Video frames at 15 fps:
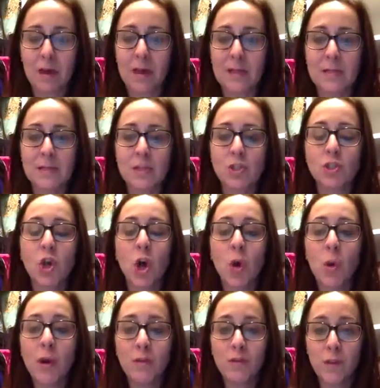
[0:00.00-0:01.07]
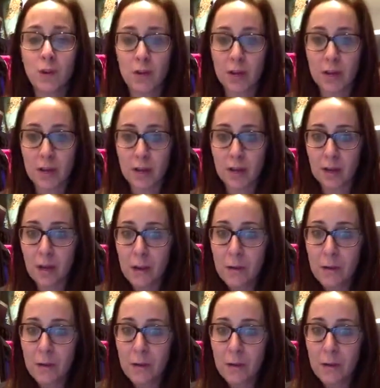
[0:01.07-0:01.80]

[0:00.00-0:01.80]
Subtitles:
It's so infuriating.